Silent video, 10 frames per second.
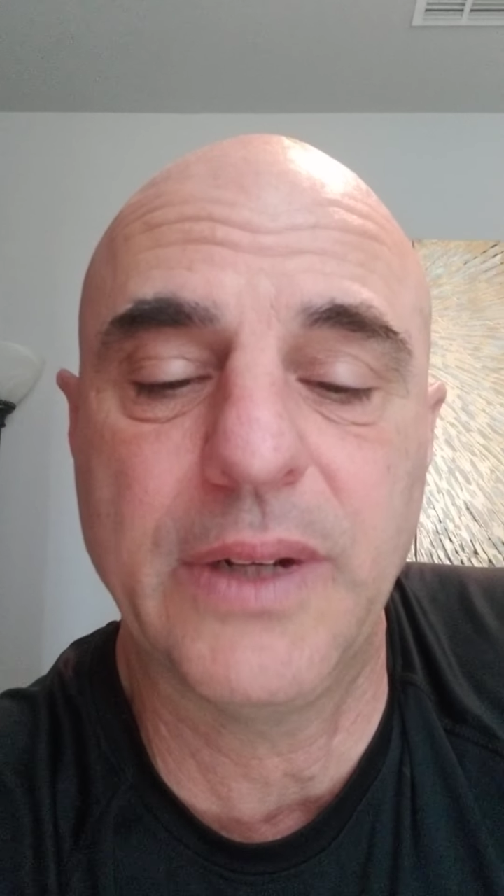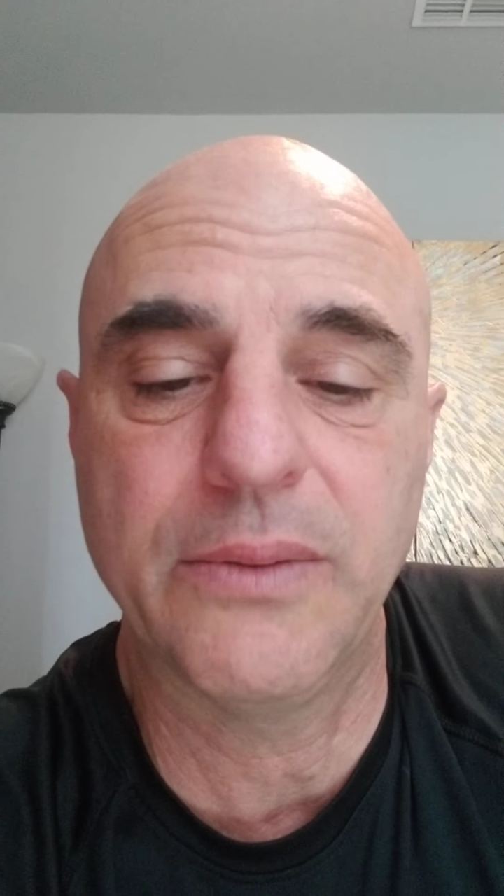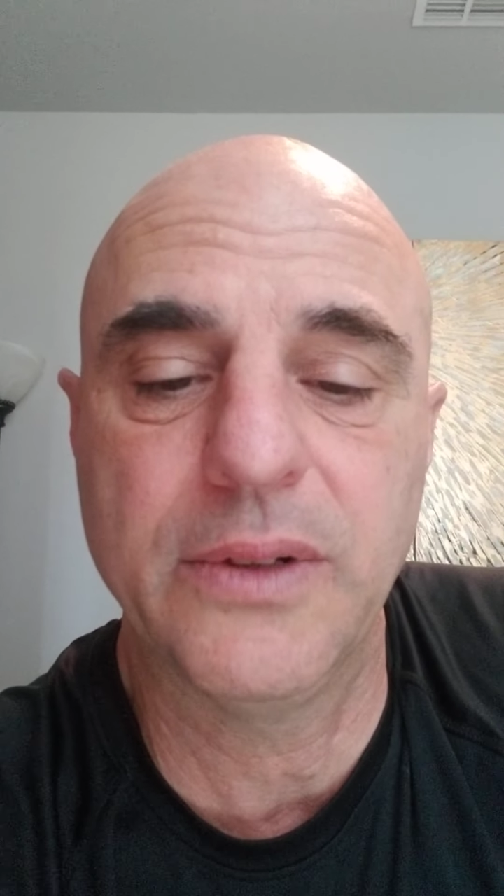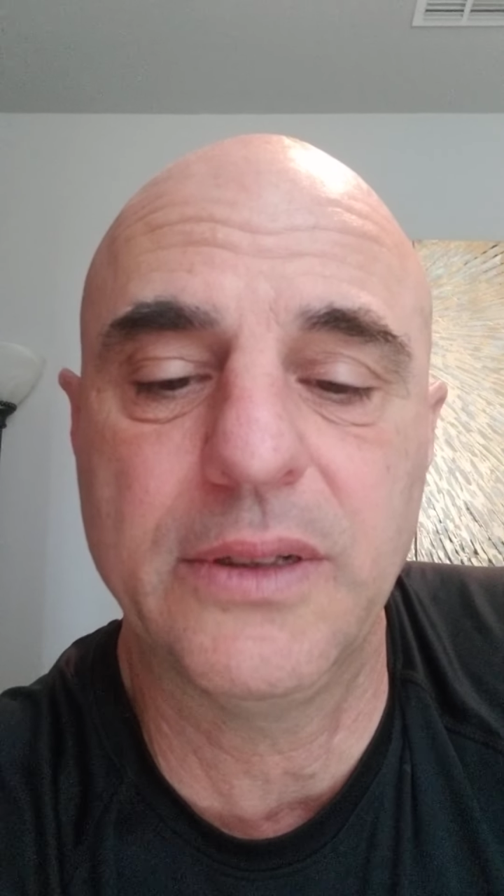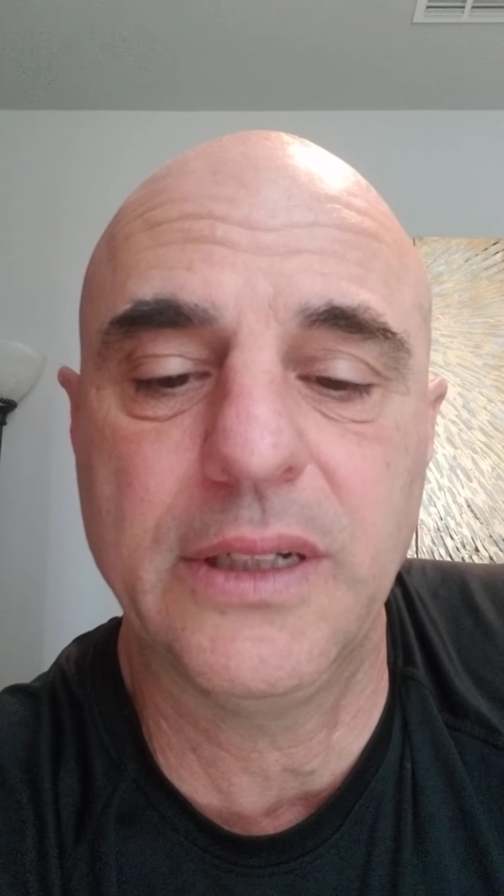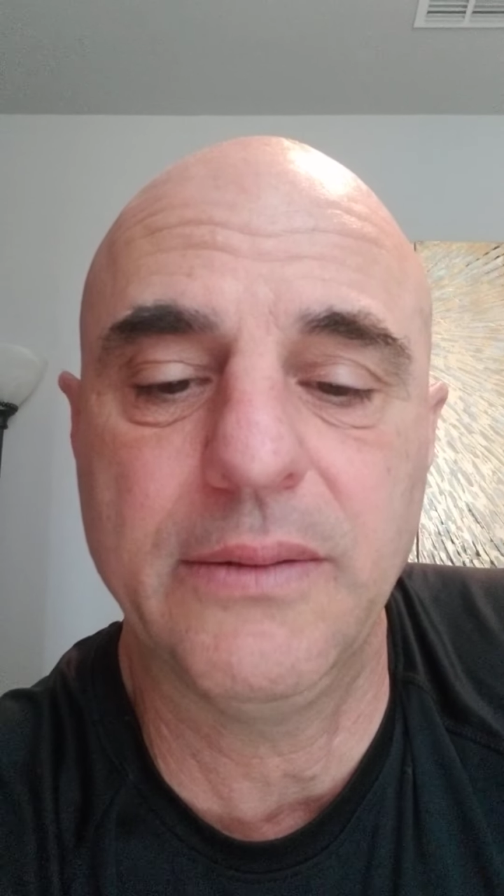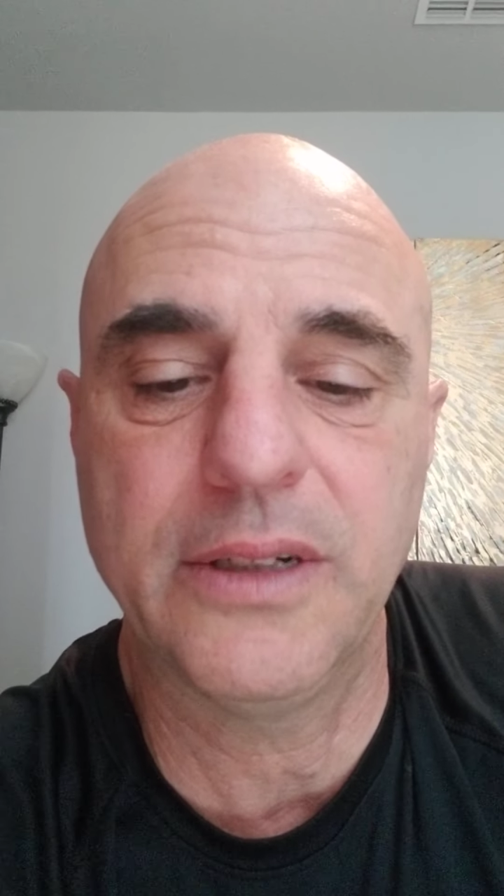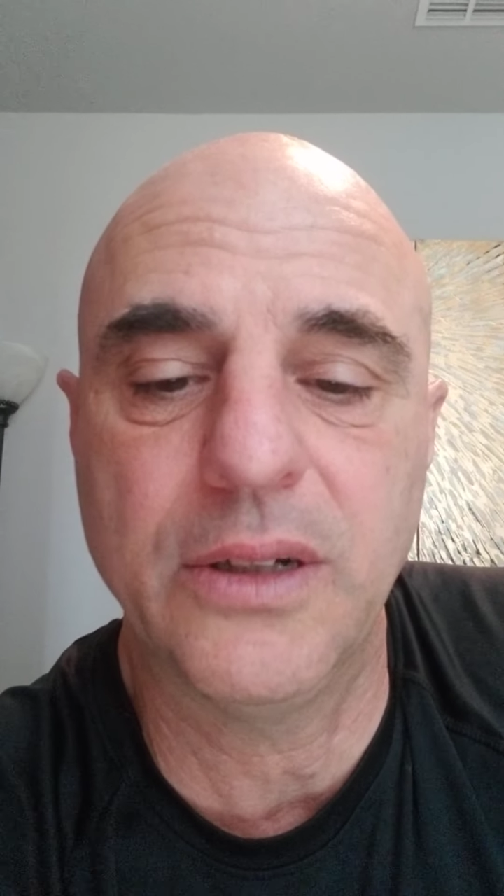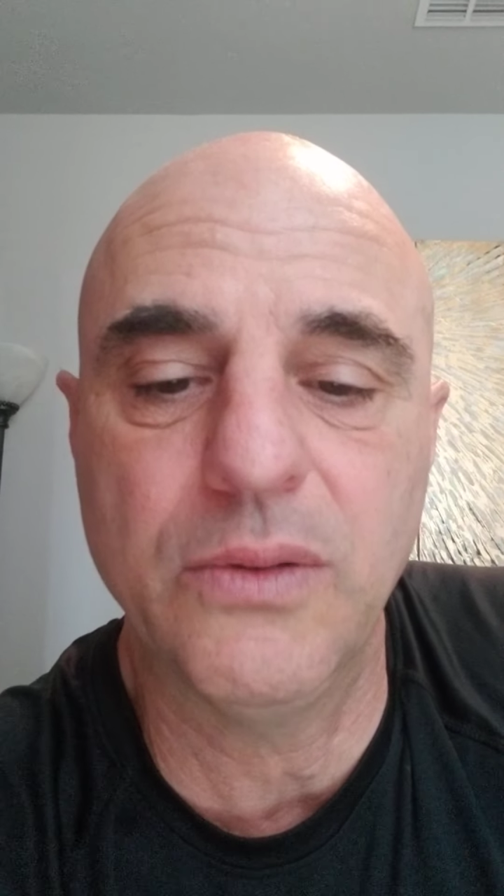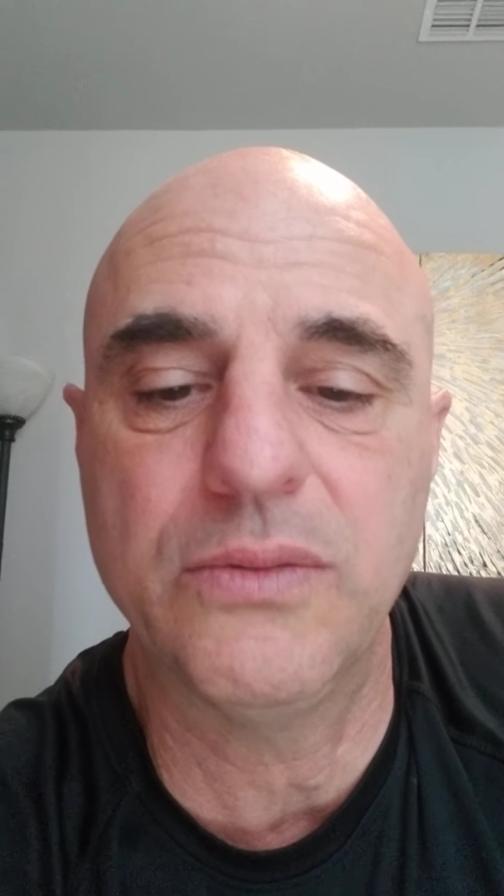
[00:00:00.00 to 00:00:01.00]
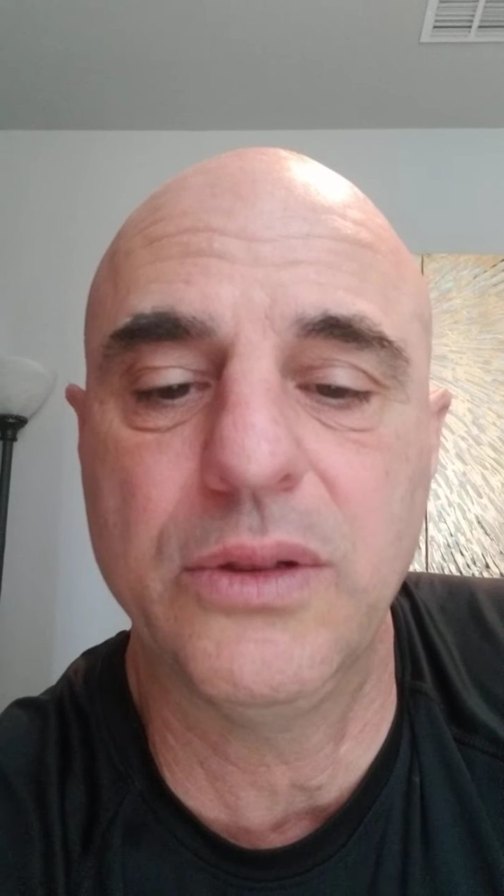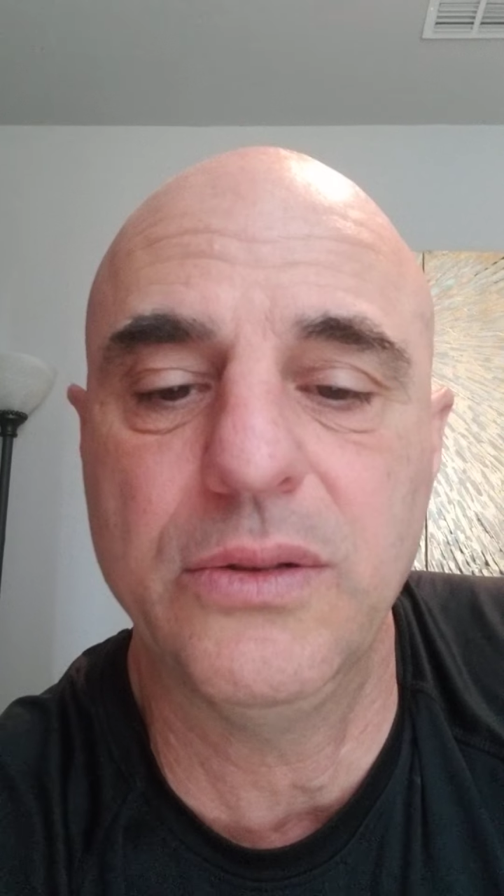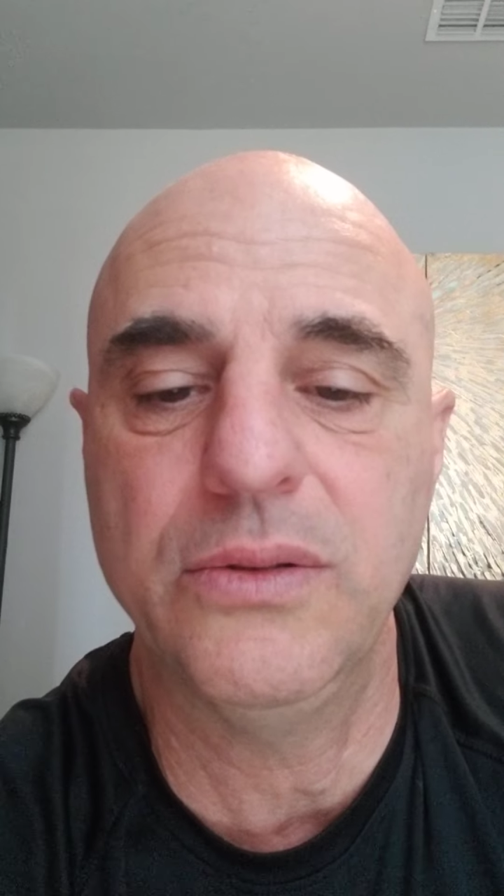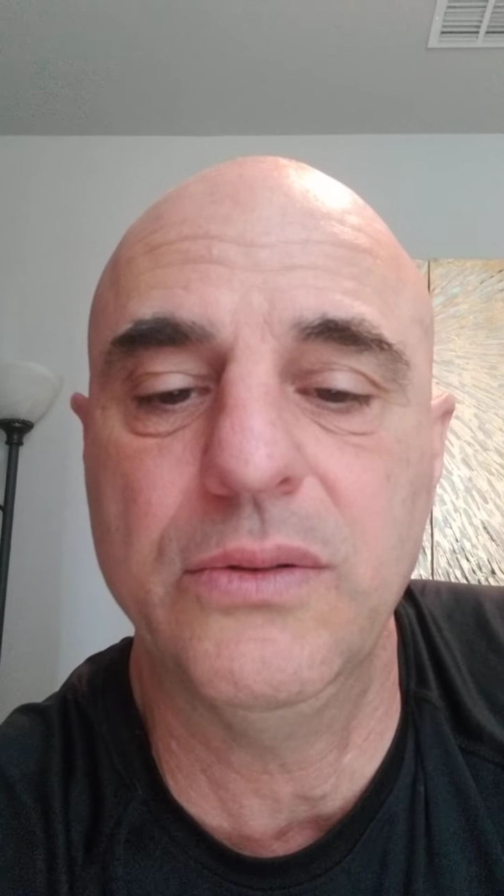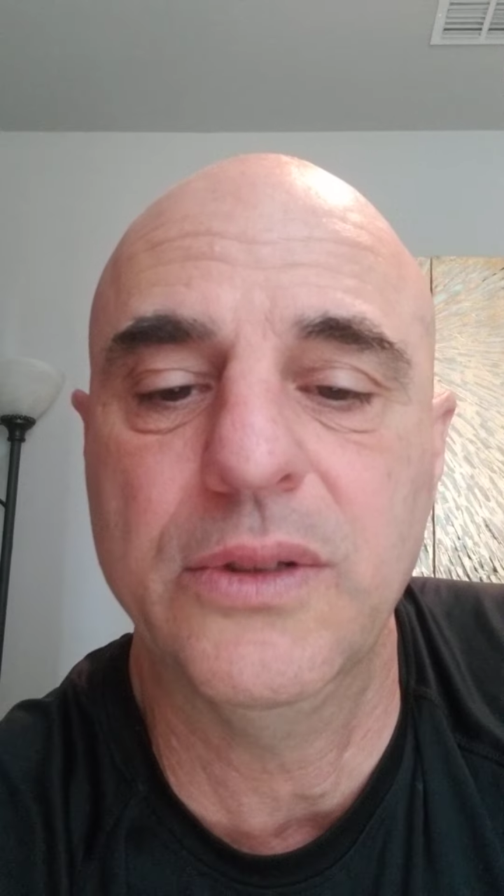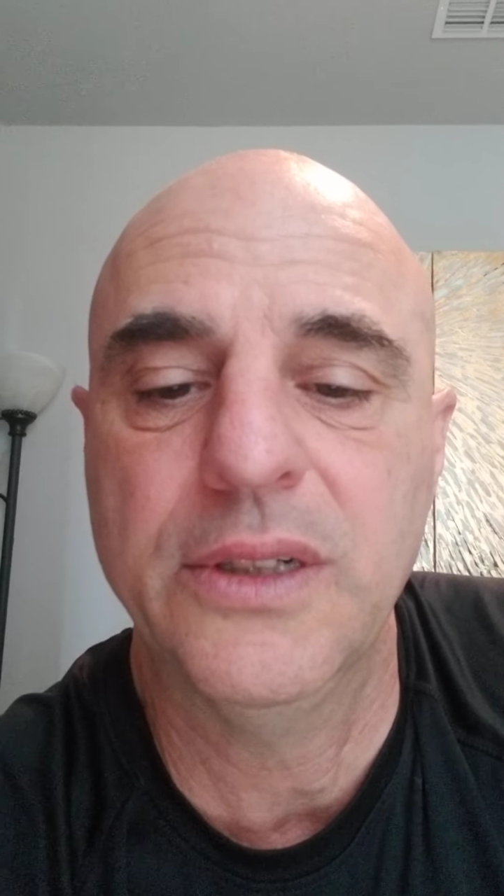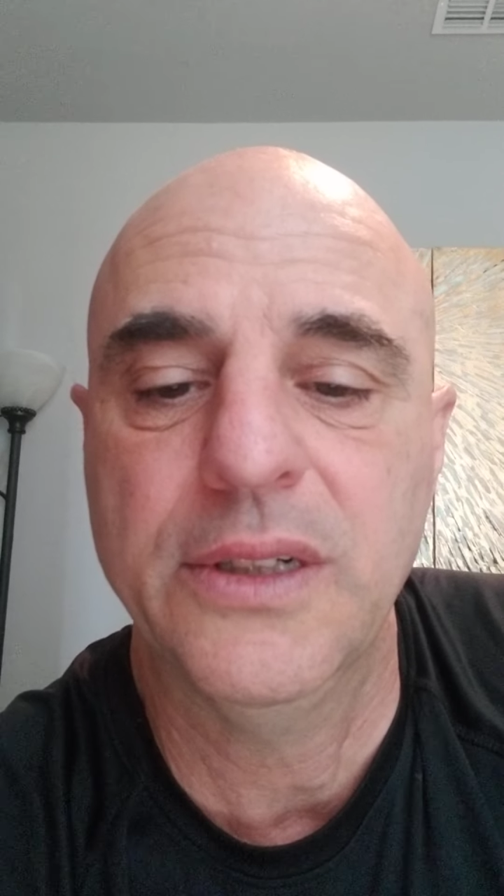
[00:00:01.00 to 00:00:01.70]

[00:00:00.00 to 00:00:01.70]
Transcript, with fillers: really go-to